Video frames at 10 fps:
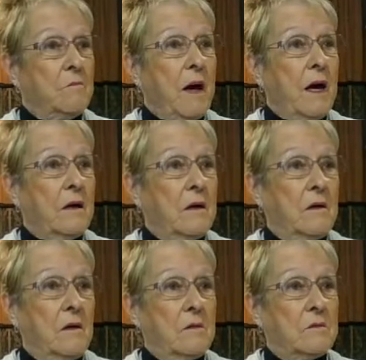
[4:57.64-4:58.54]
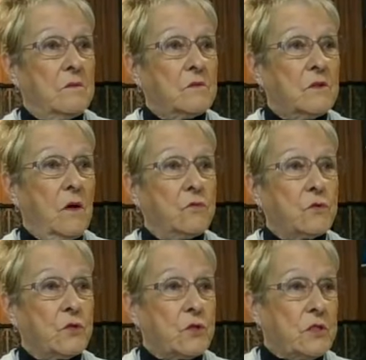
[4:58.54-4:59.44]
my uh,
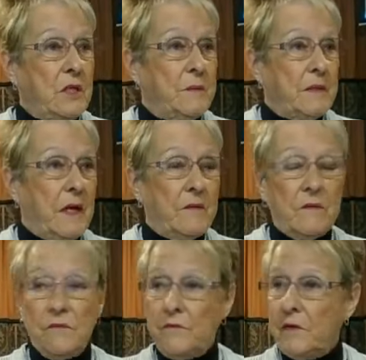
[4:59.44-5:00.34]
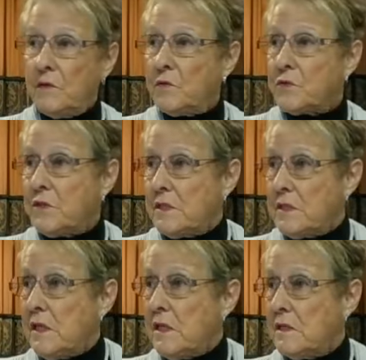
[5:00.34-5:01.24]
soldiers are sleeping out in the fields and in
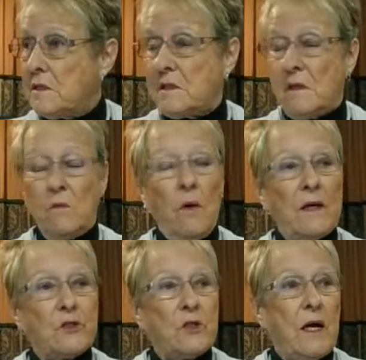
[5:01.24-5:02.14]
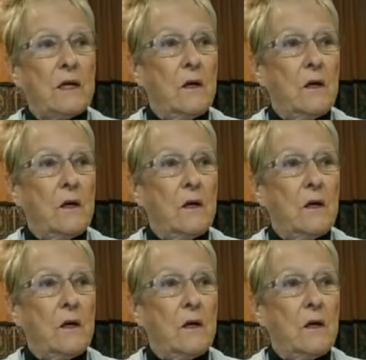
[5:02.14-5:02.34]
tents, so why should I